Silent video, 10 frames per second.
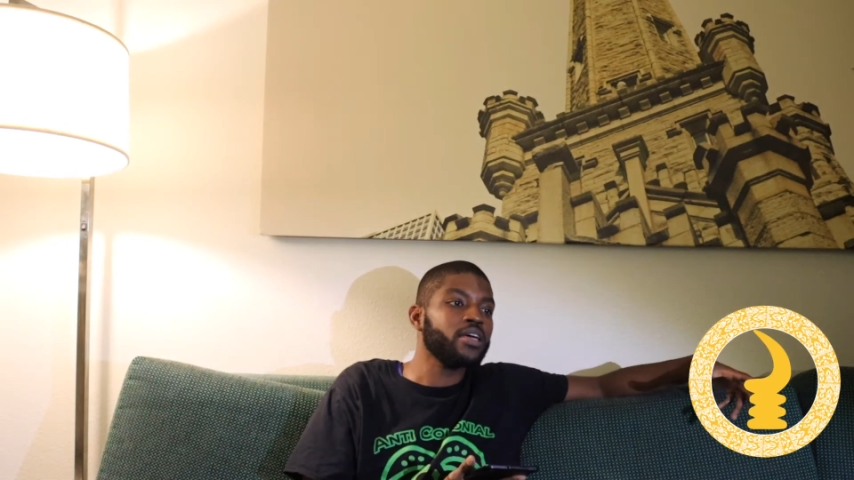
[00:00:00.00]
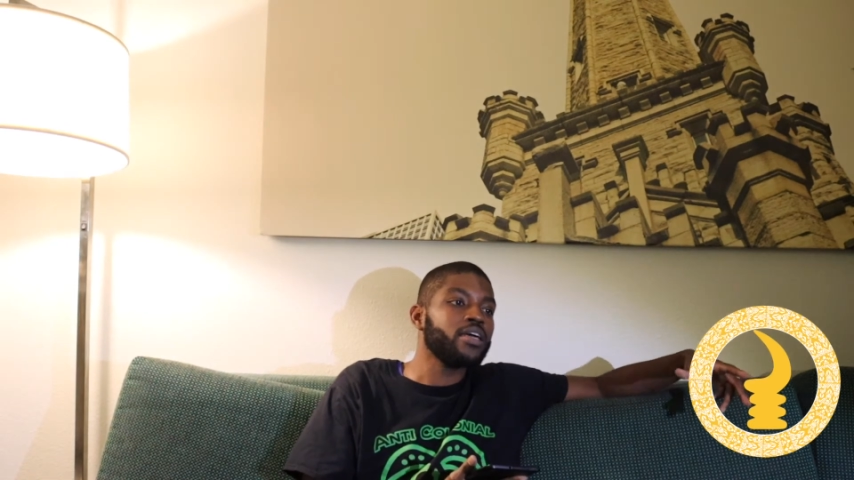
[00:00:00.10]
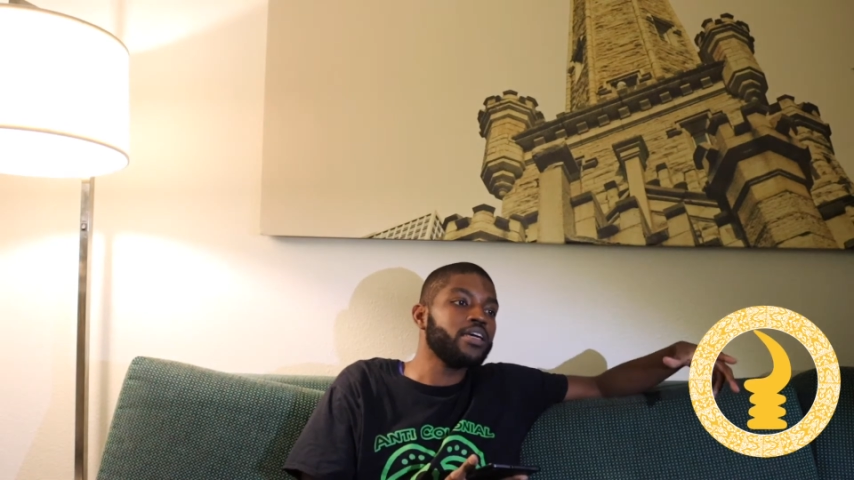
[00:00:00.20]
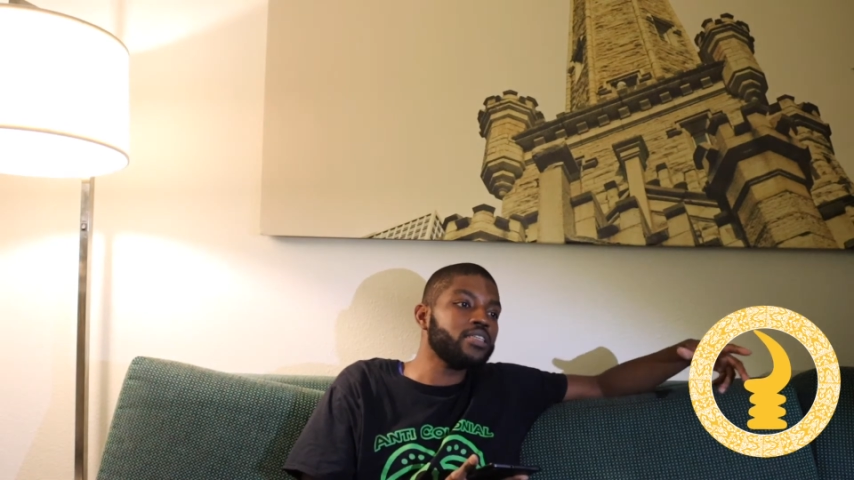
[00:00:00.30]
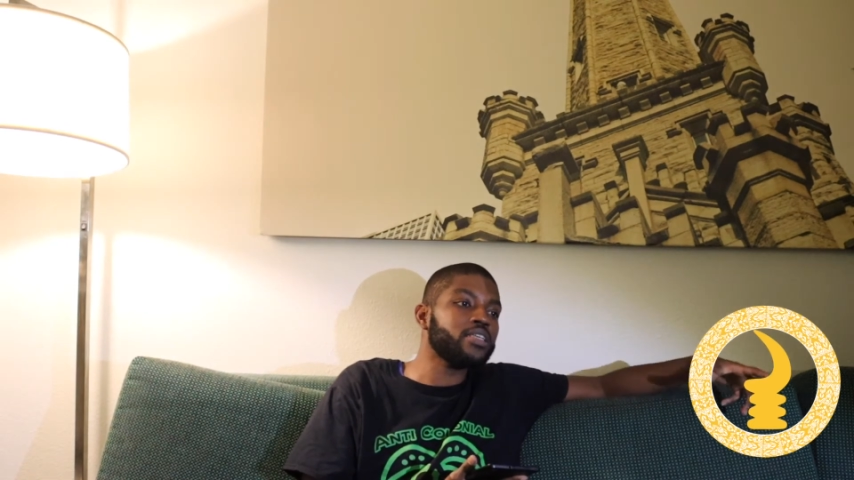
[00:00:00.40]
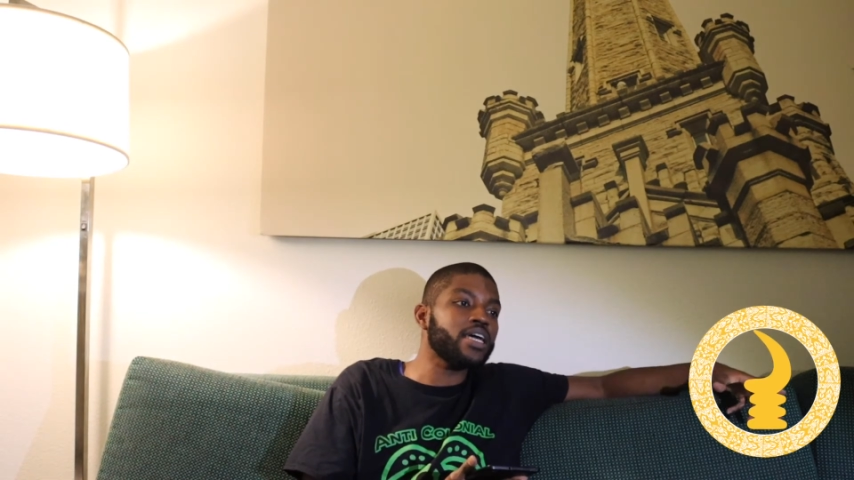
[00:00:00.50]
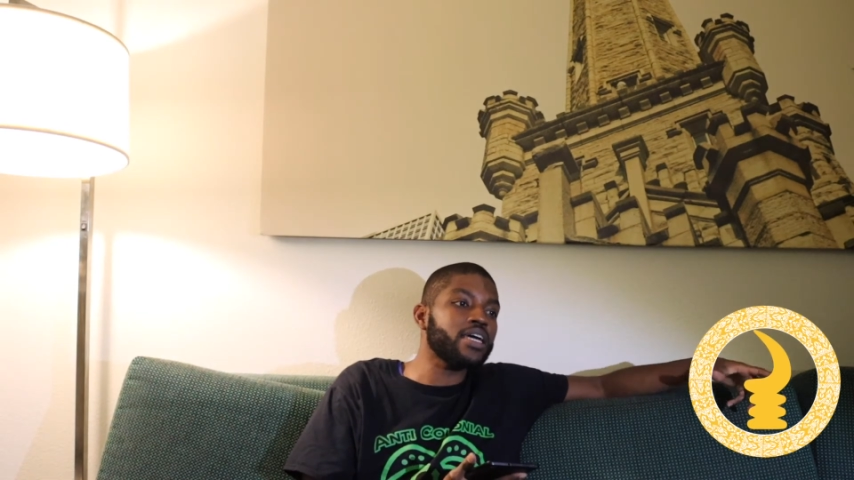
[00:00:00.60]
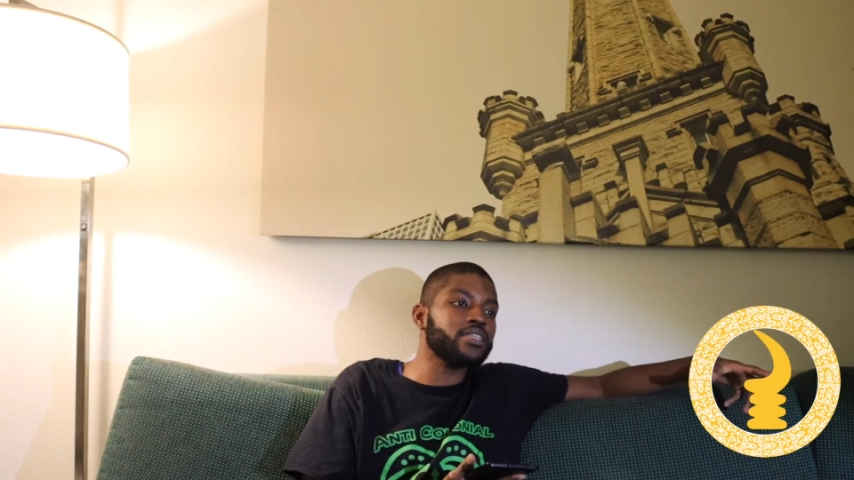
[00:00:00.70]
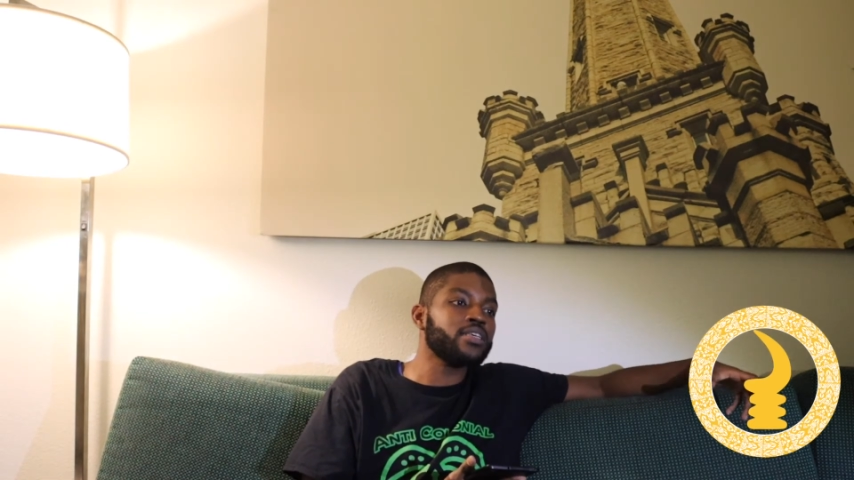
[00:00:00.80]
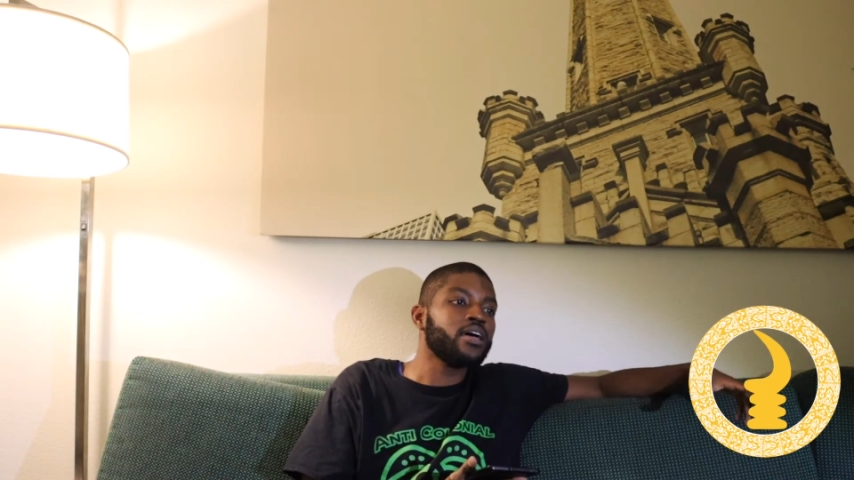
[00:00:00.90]
he
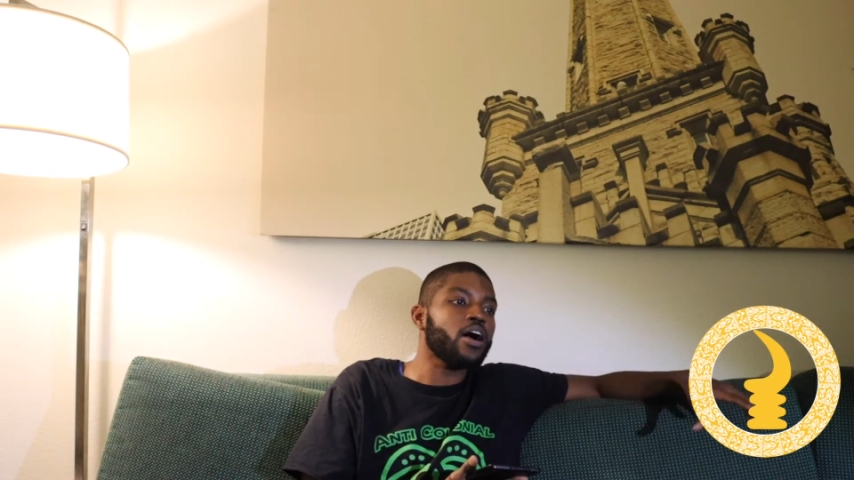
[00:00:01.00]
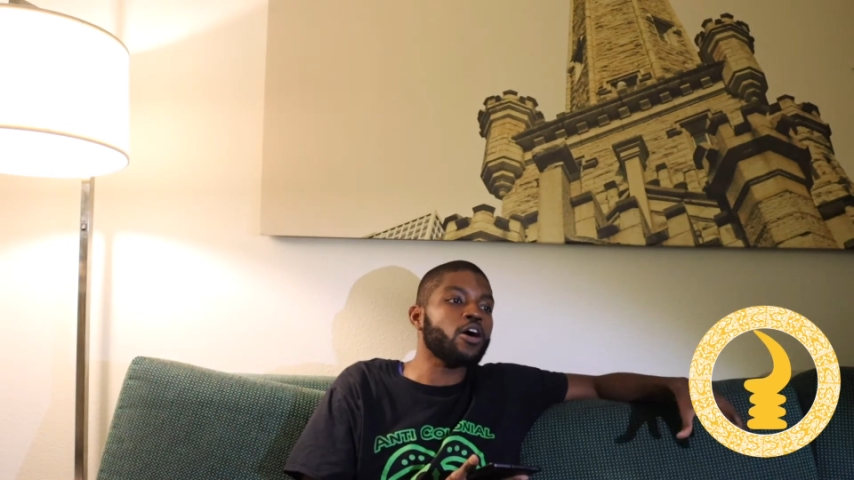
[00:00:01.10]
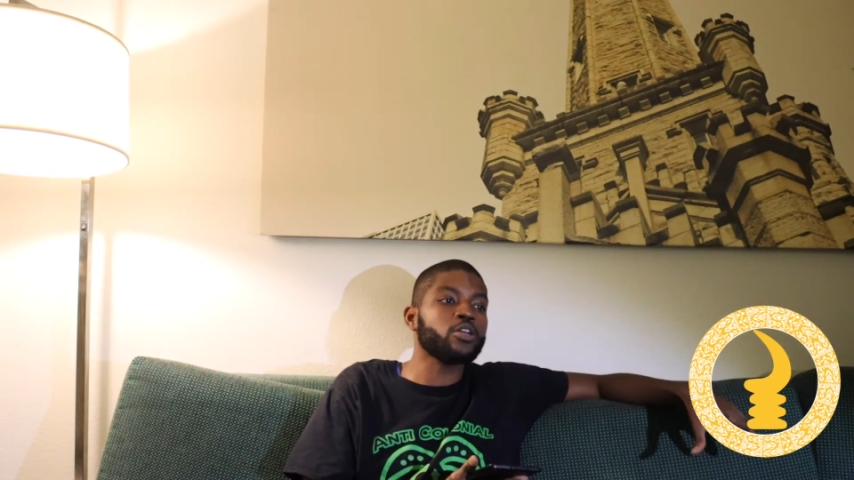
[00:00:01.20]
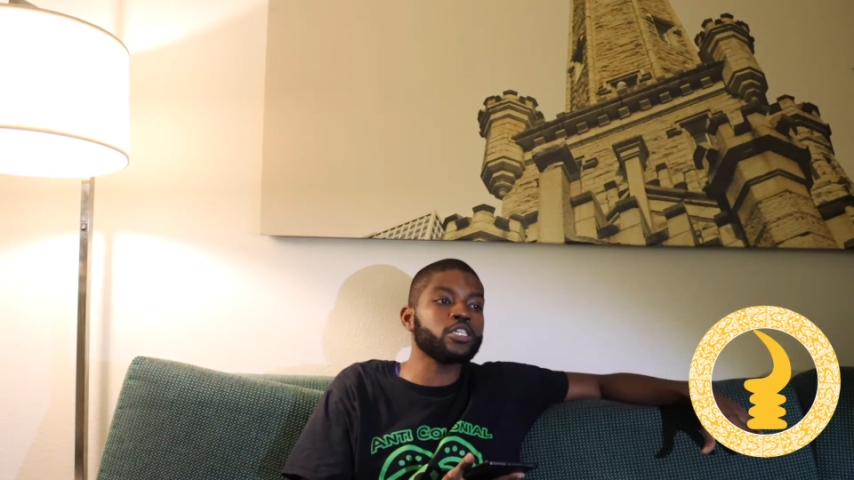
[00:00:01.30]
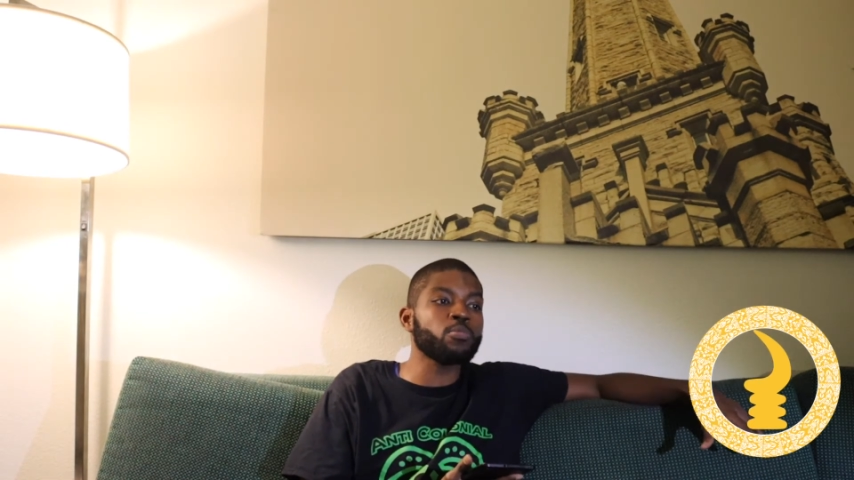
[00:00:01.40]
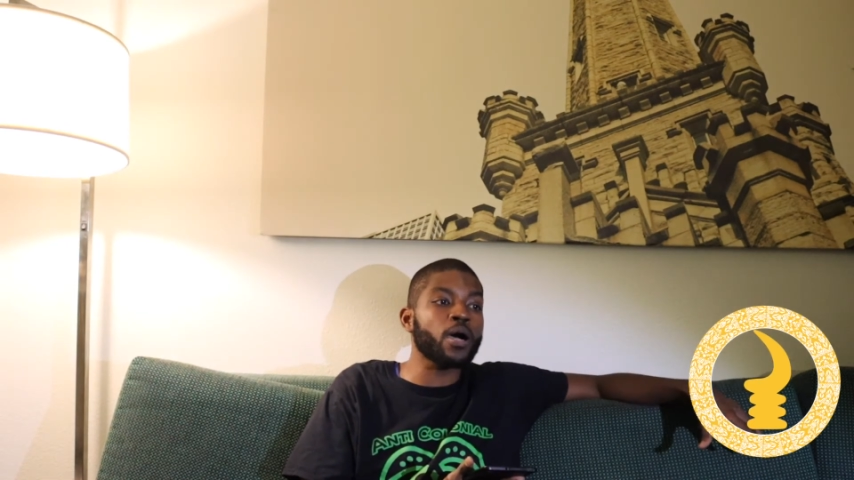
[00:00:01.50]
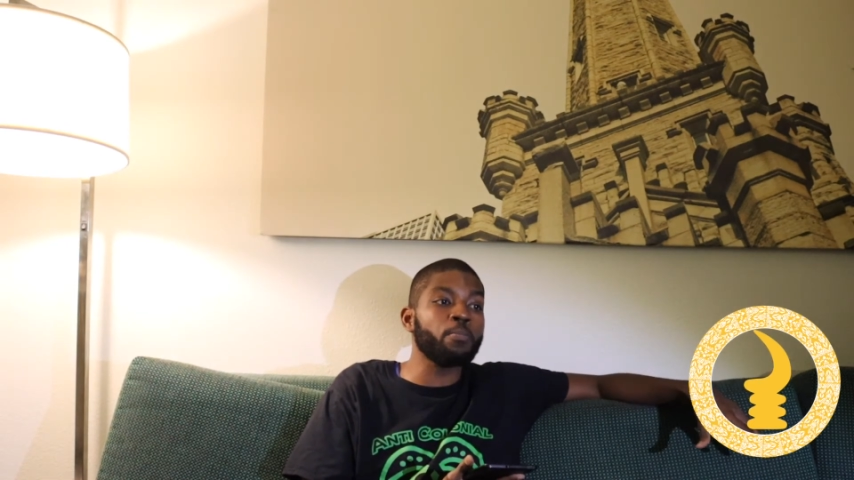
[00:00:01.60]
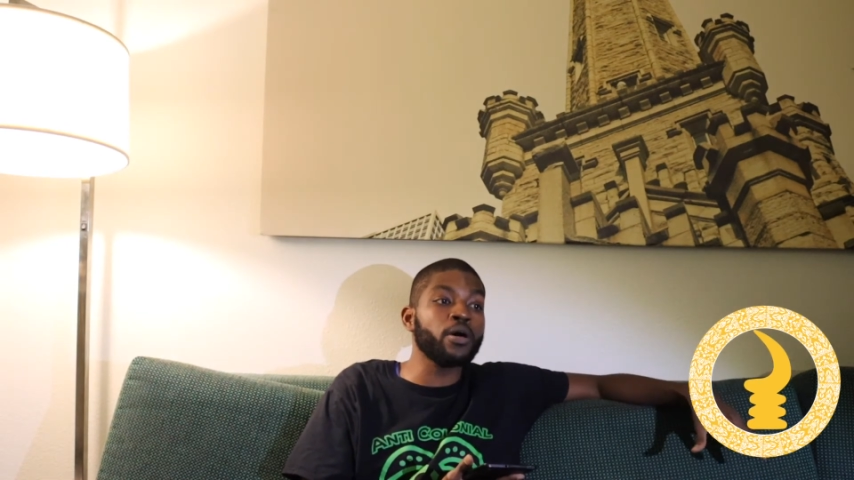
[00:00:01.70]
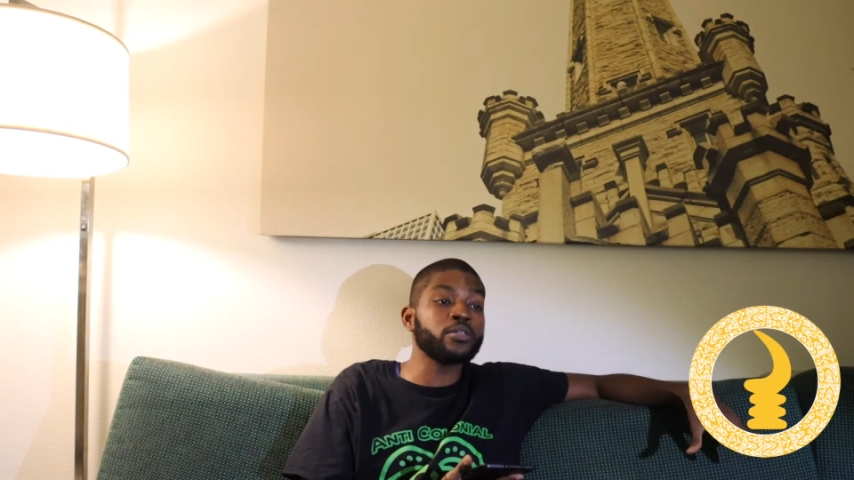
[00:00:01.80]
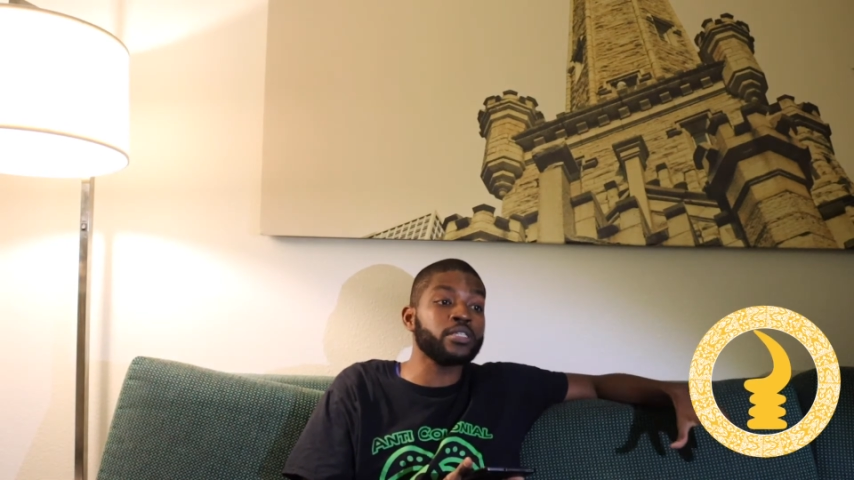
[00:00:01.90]
says, oh, these my
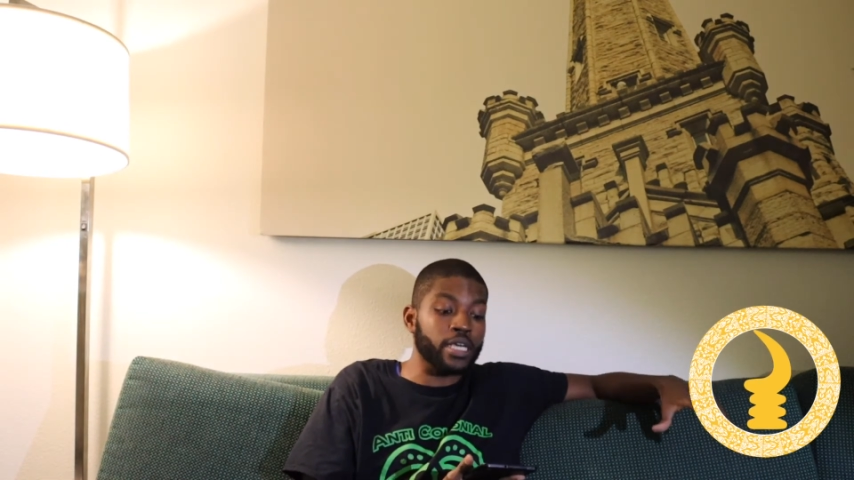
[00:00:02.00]
books.